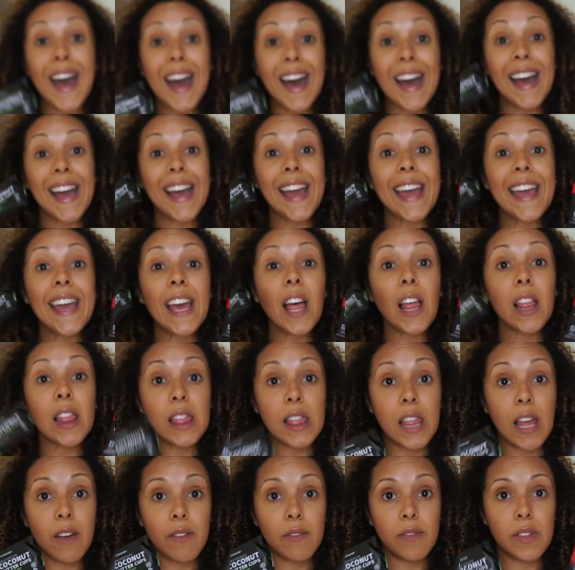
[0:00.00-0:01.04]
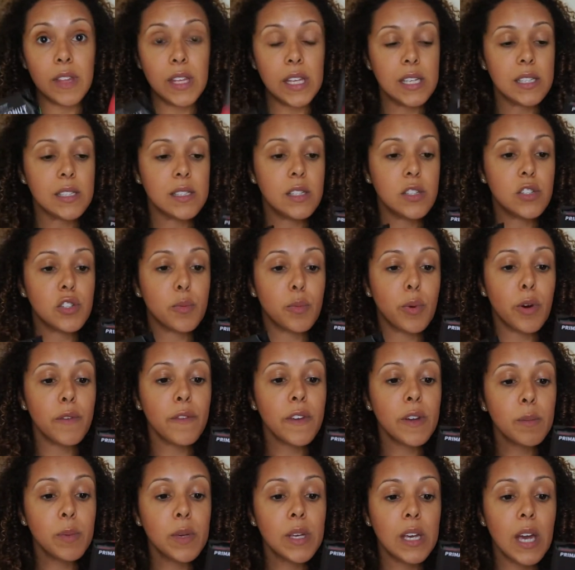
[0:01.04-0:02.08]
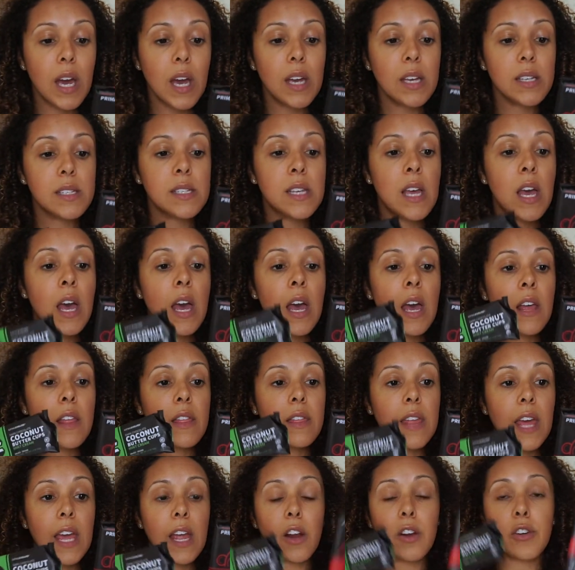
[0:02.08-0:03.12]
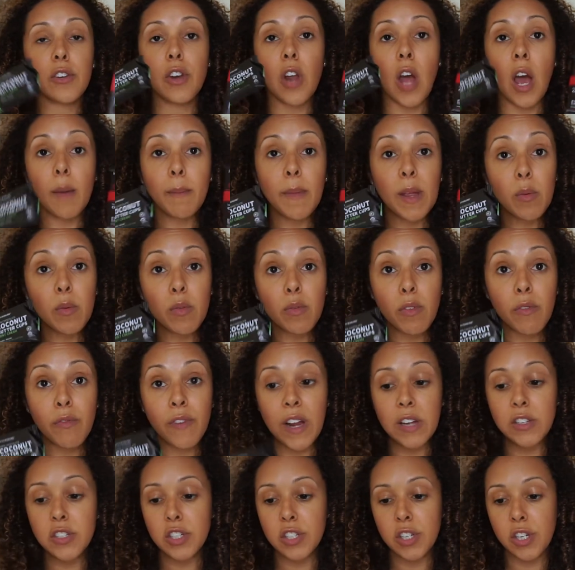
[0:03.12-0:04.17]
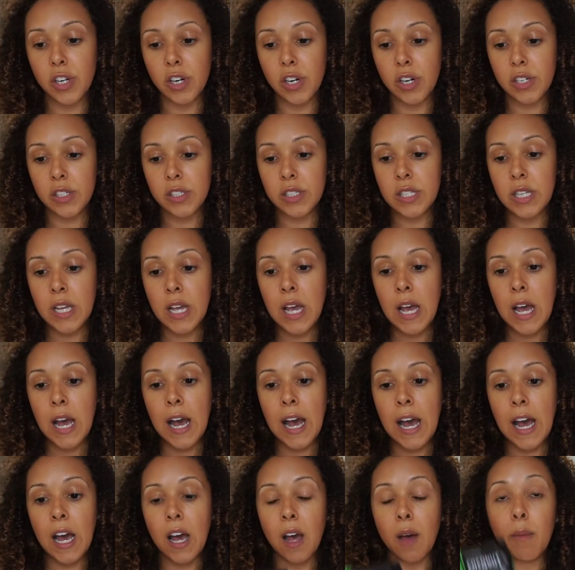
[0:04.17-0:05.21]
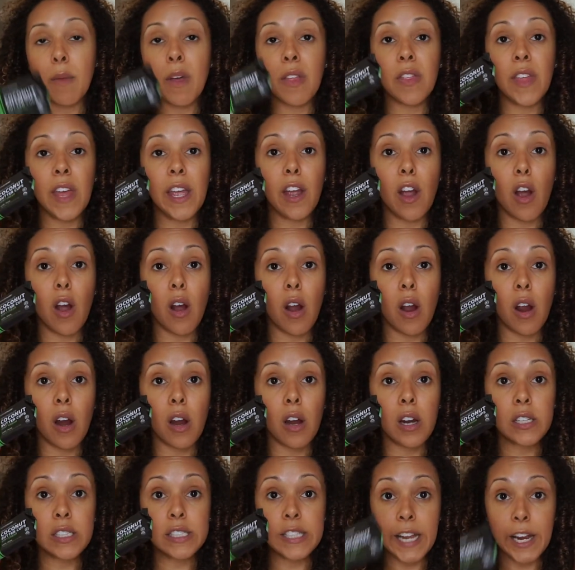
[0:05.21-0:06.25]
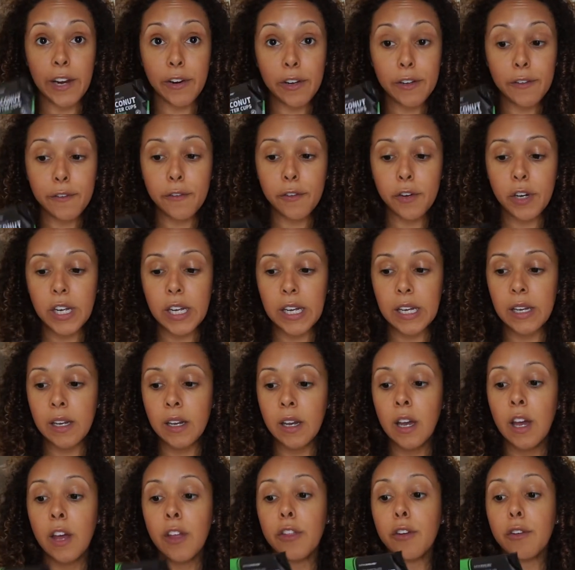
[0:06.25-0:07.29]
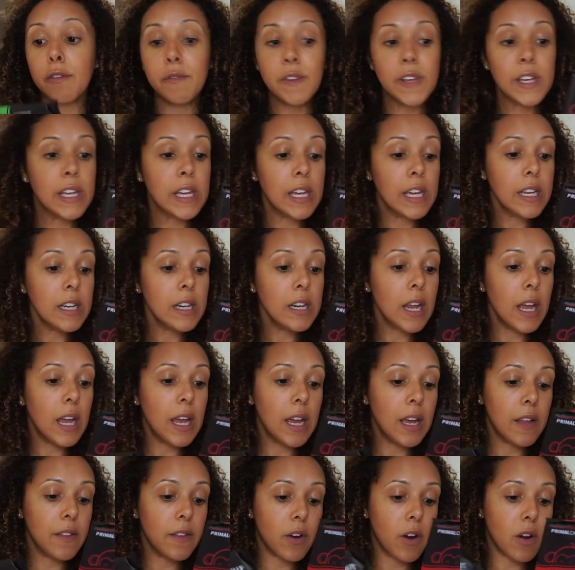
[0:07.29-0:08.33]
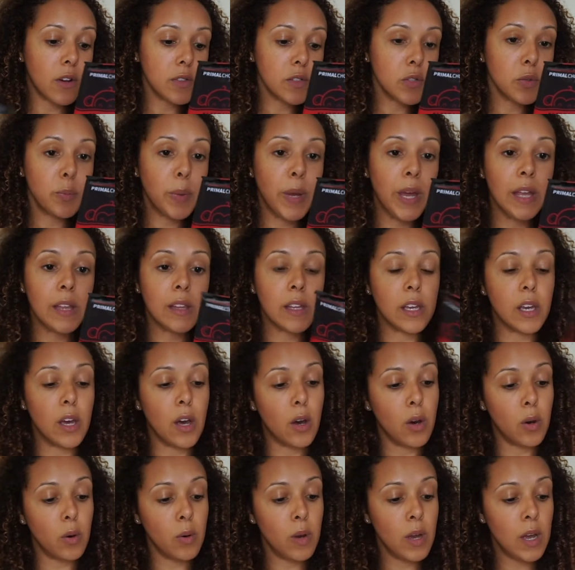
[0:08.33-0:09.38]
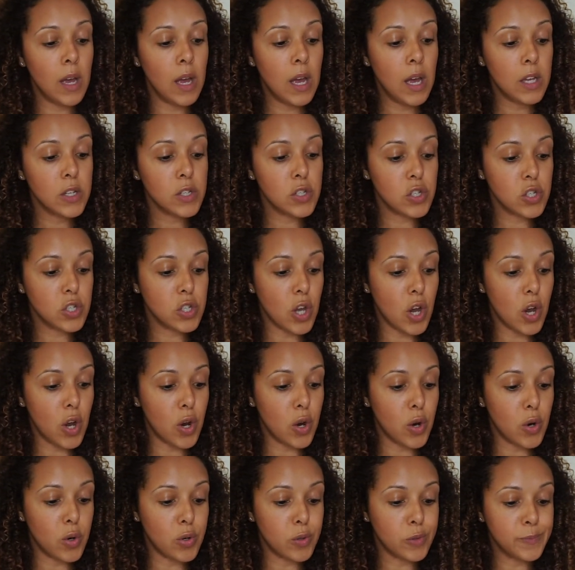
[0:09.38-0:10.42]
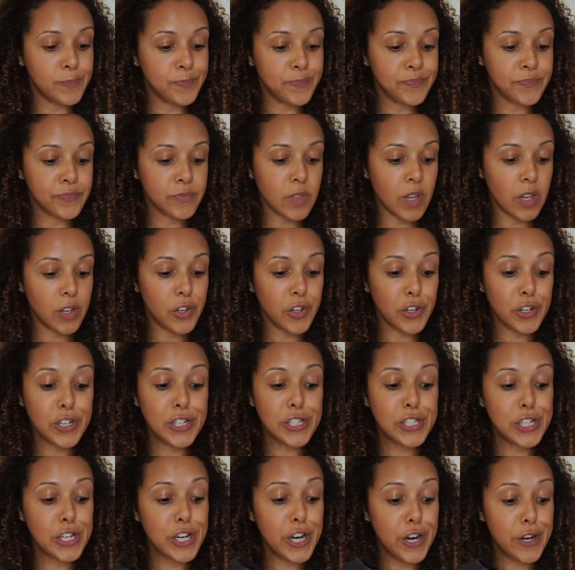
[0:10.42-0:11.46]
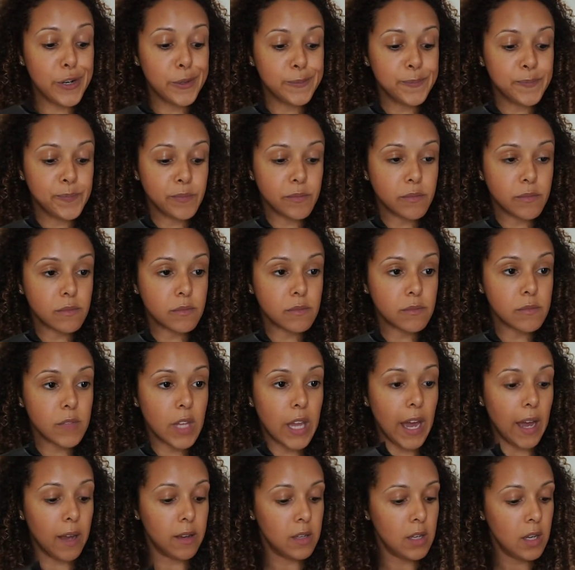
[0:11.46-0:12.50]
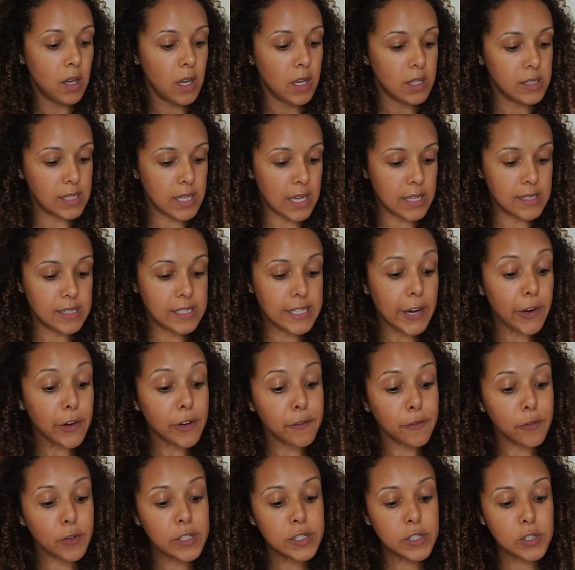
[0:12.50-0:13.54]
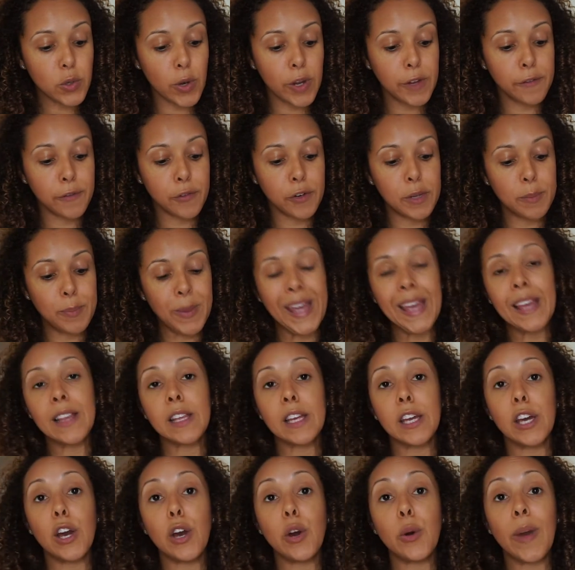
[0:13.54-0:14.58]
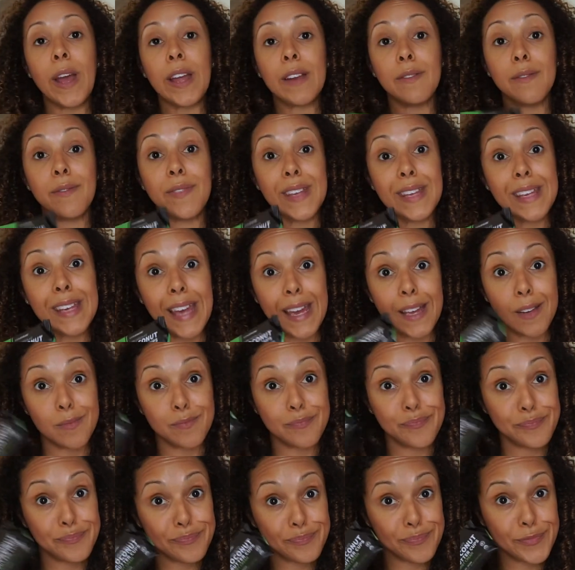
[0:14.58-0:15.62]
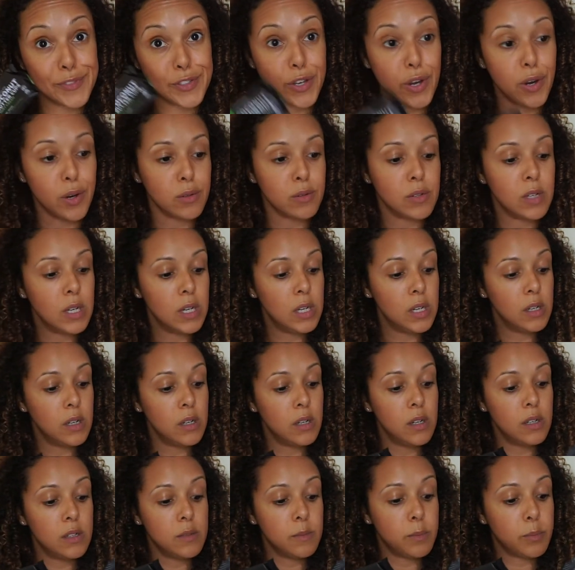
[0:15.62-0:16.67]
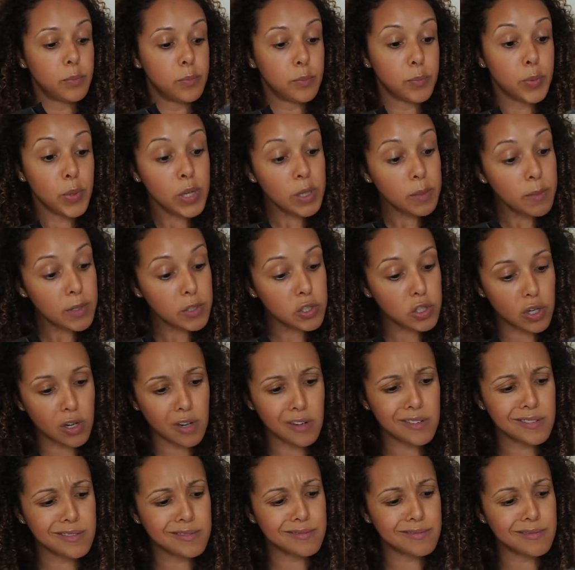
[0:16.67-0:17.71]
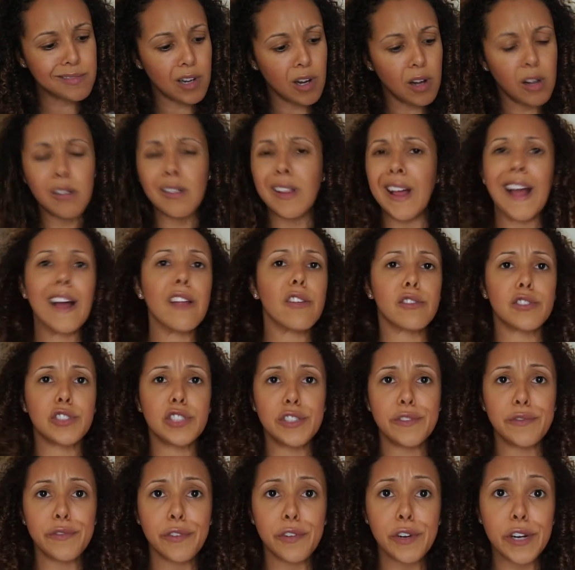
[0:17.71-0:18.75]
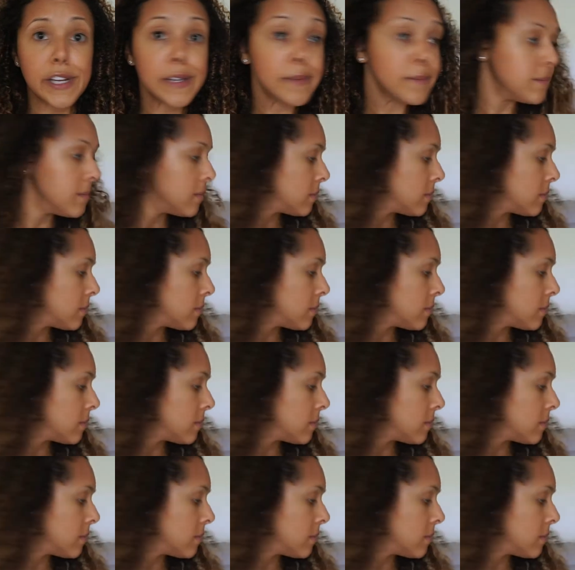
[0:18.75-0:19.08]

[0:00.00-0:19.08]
I love these. These are perfect because they are not made with refined sugars. They are dairy-free, they're vegan, and they're also paleo. So you're good to go. Yeah, it says dairy-free, soy-free, paleo, and vegan. So pretty much all allergen-free.